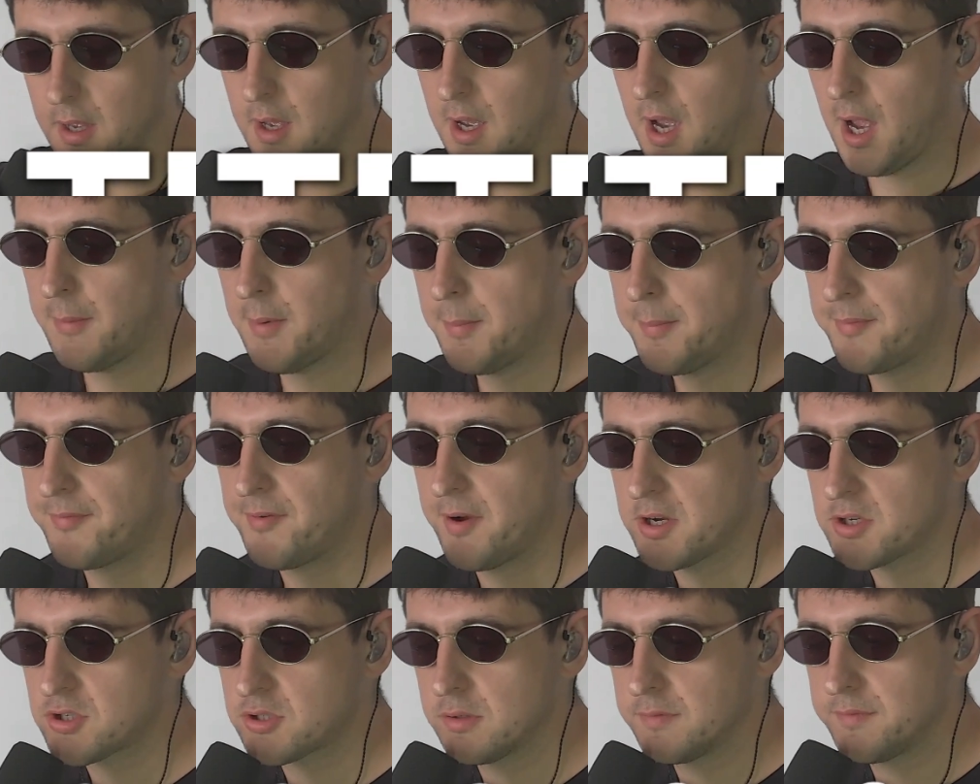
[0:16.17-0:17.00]
I'm a
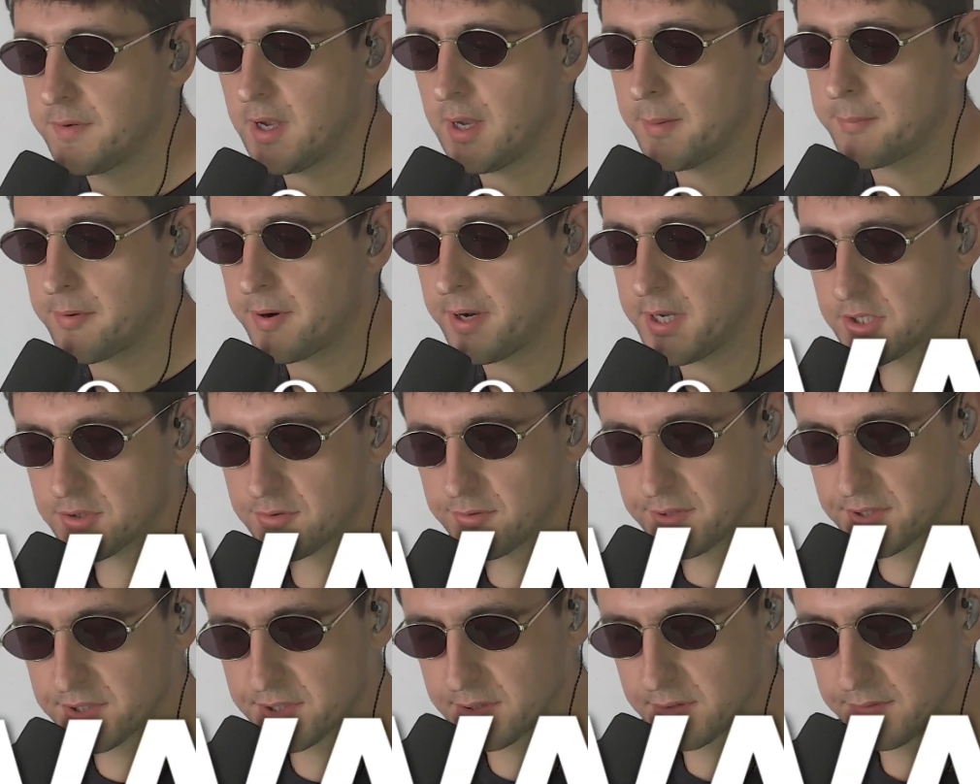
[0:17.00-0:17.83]
professional vibrator
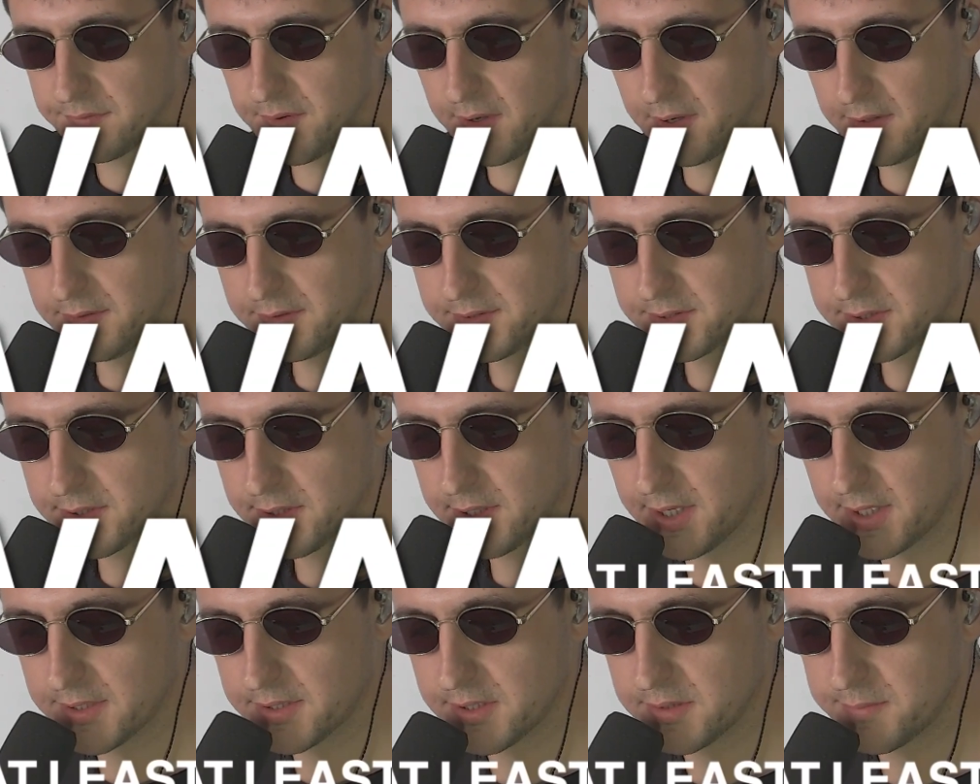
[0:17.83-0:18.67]
and savant,
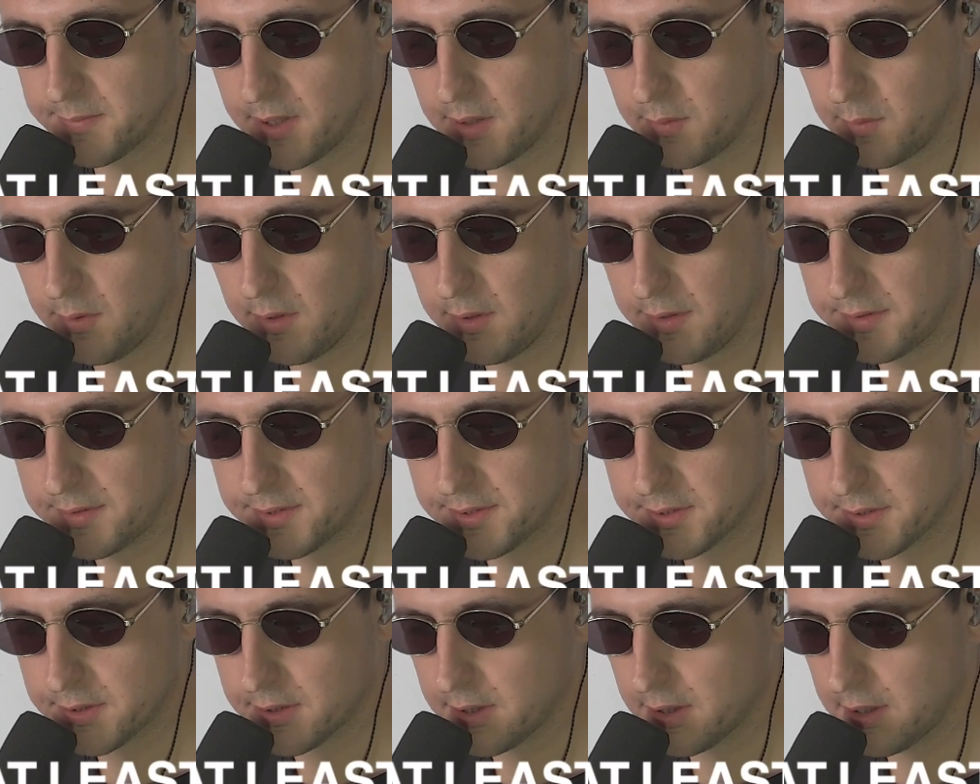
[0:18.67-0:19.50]
as is my wand.
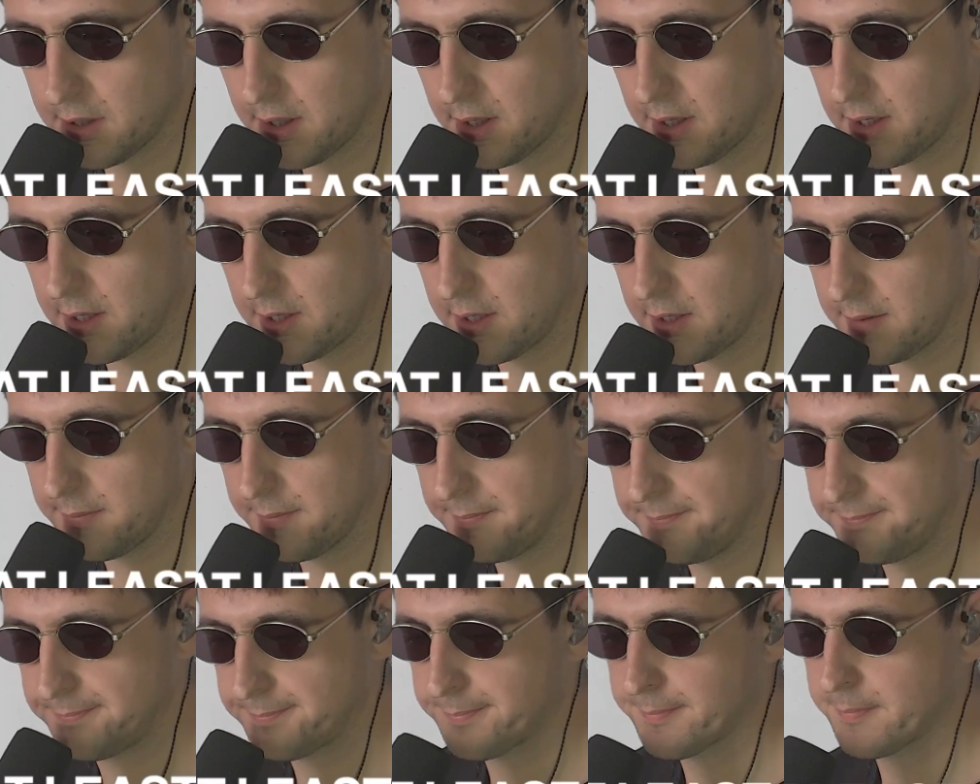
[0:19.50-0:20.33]
Um,
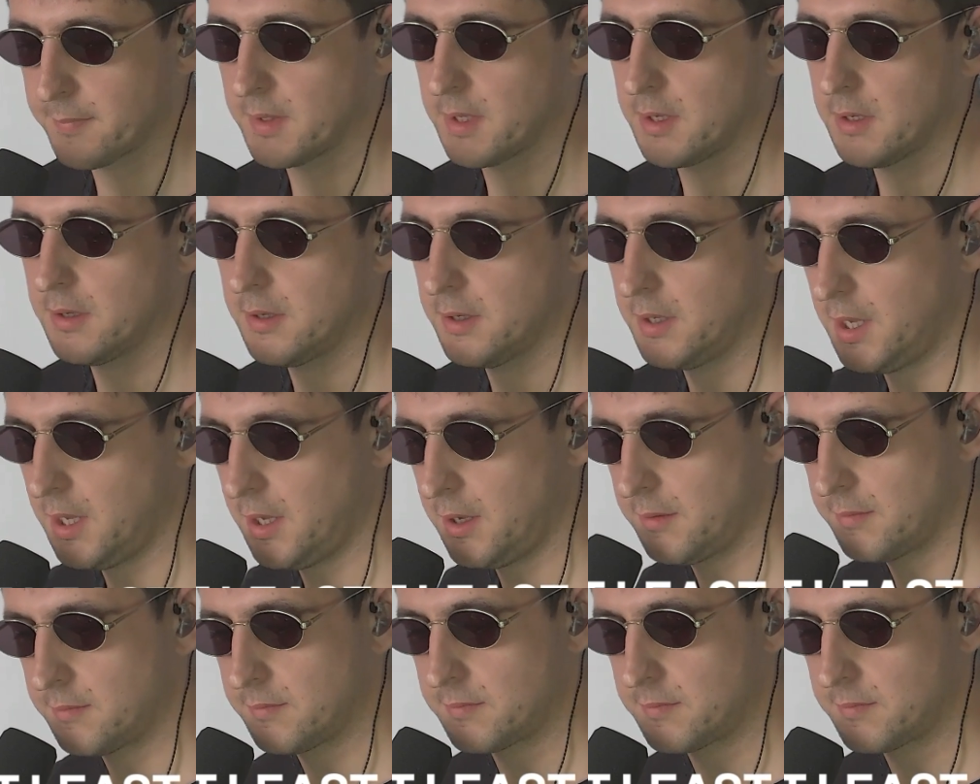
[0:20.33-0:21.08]
yeah,